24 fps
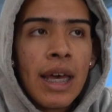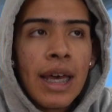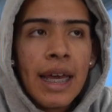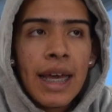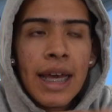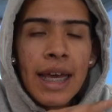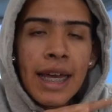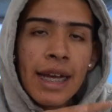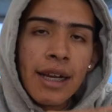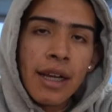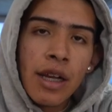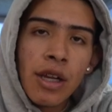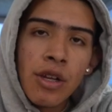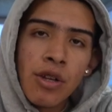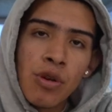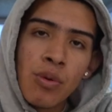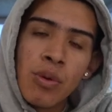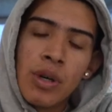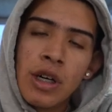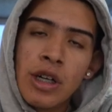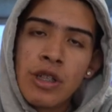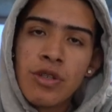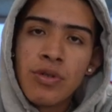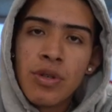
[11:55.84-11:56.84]
$80 to
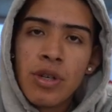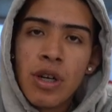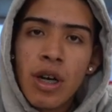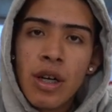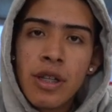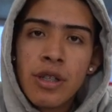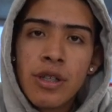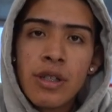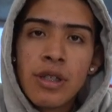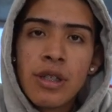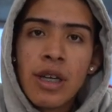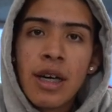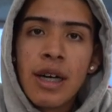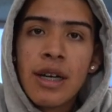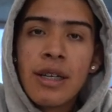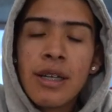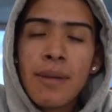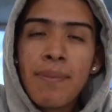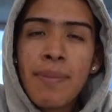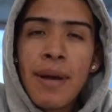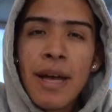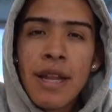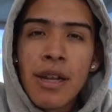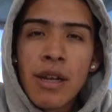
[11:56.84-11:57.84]
$100
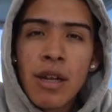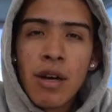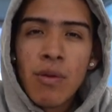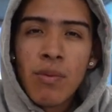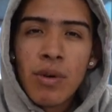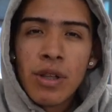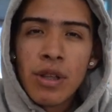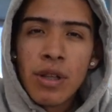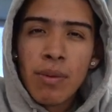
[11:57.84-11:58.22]
depending on what